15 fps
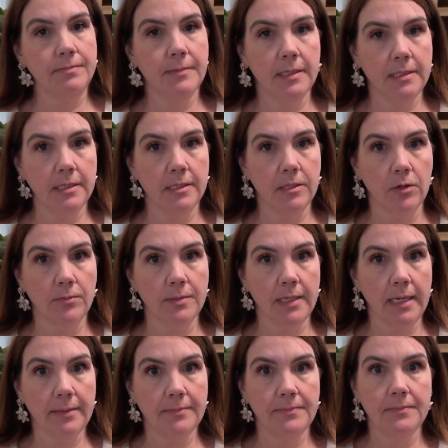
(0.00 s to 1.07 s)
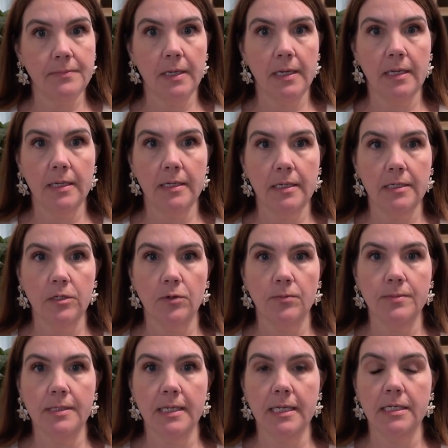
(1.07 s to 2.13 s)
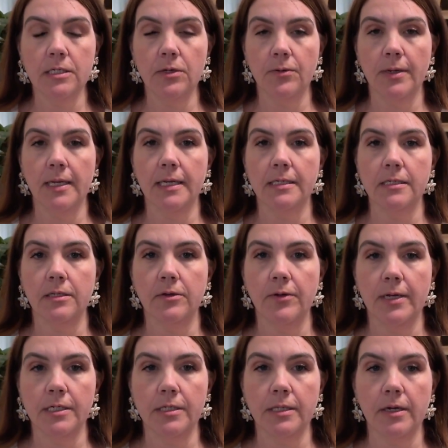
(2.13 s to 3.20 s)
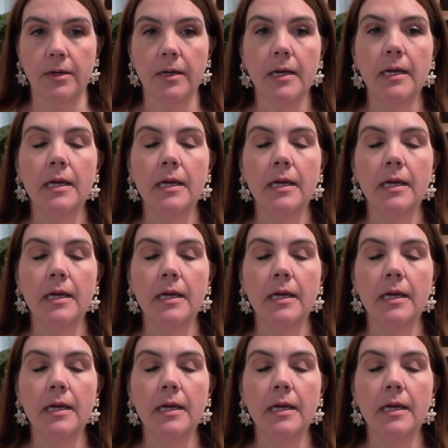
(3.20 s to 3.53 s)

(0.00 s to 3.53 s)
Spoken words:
it's his home state and his home city. So he has a location there.